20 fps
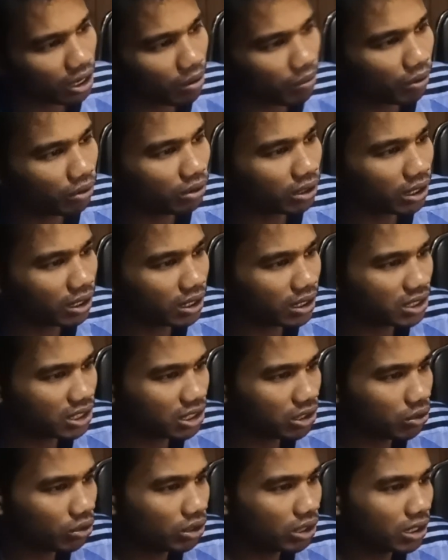about an
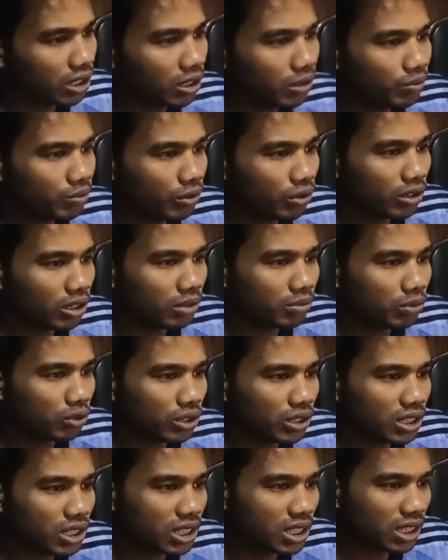extraordinary program
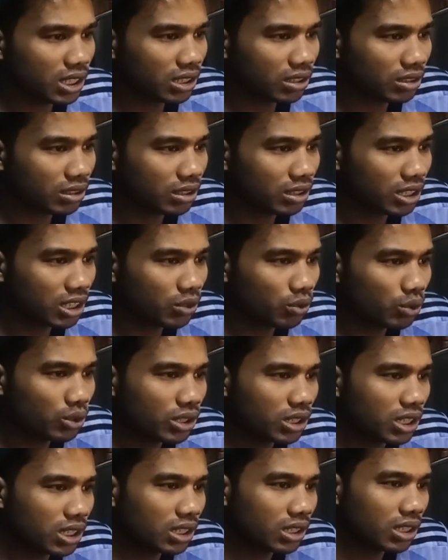used in
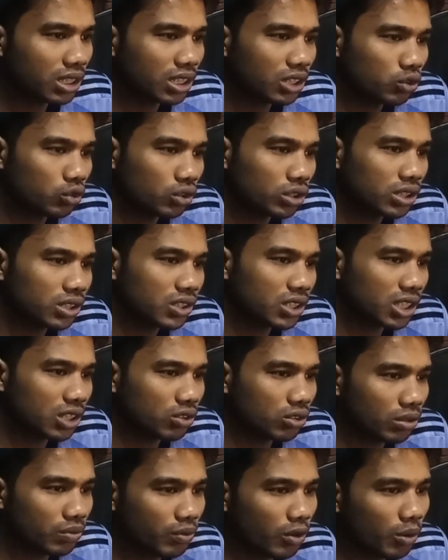the insurance
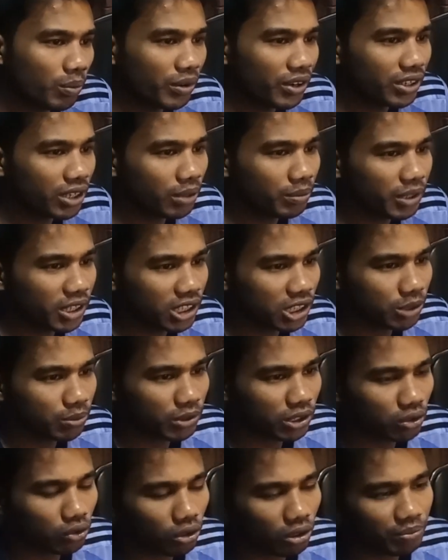sector for better
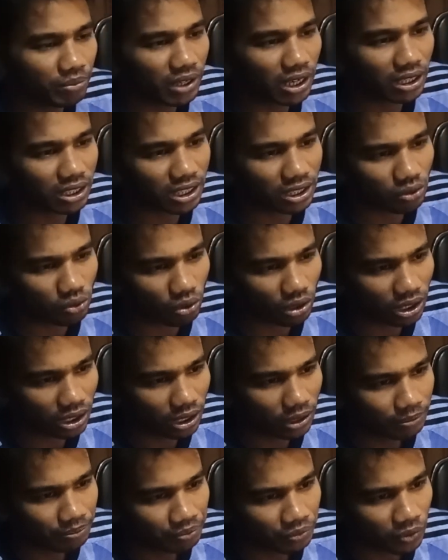management of data and work.
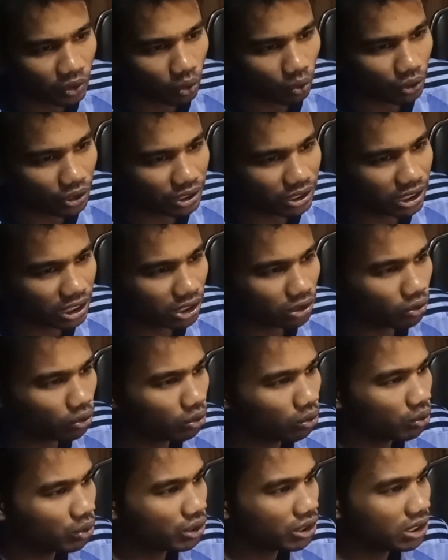With
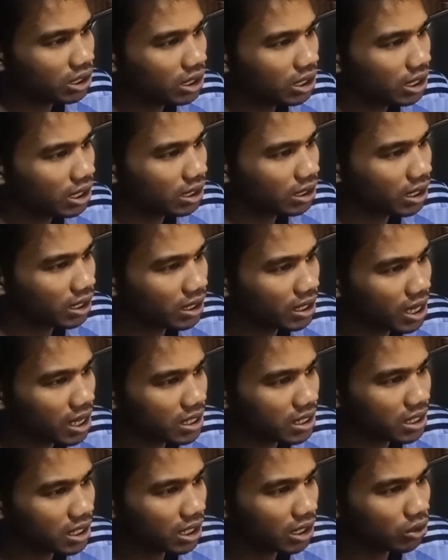technology, the
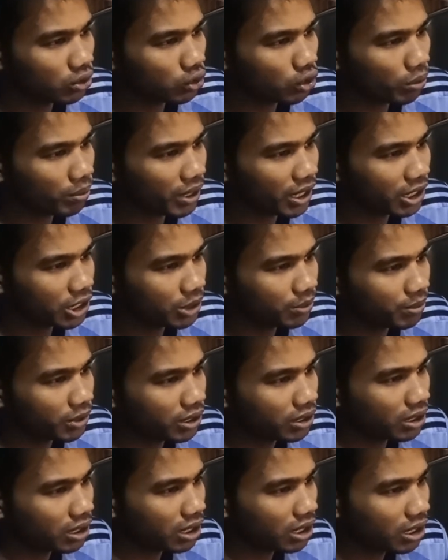industrial job has
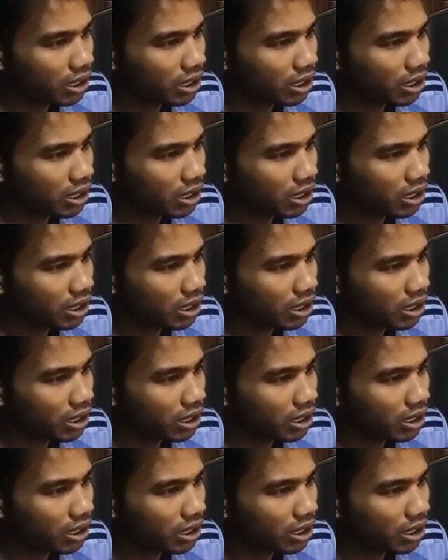been